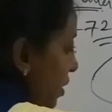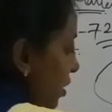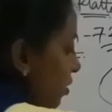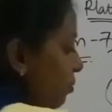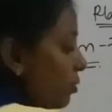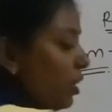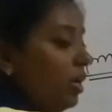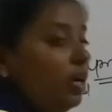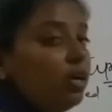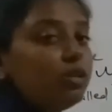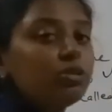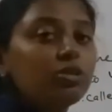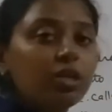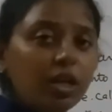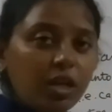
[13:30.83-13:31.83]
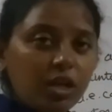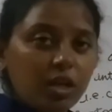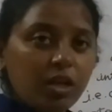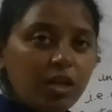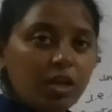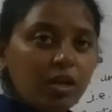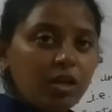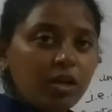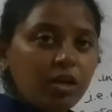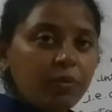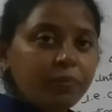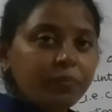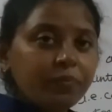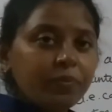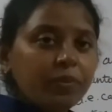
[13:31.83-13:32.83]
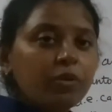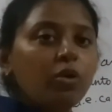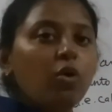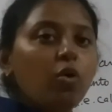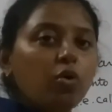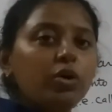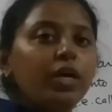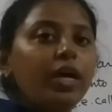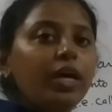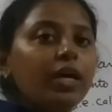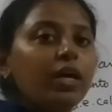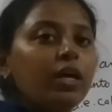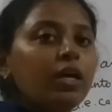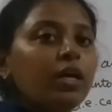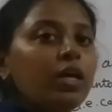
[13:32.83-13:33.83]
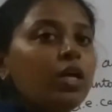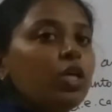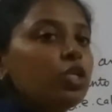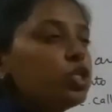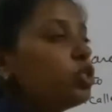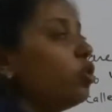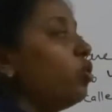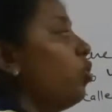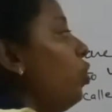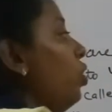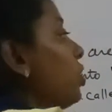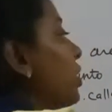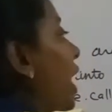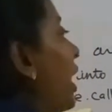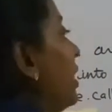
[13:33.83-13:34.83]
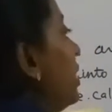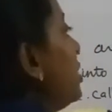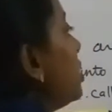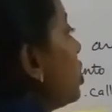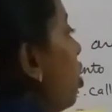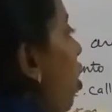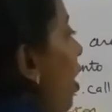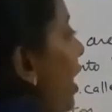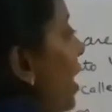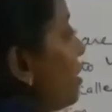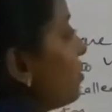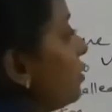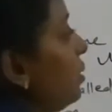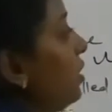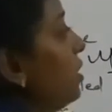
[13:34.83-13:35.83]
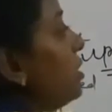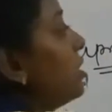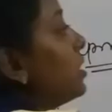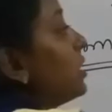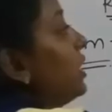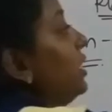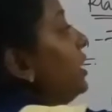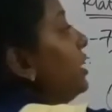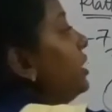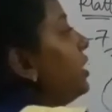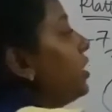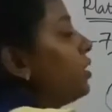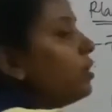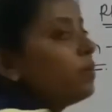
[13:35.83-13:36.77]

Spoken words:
number 3. Okay, so that is called as a cylinder.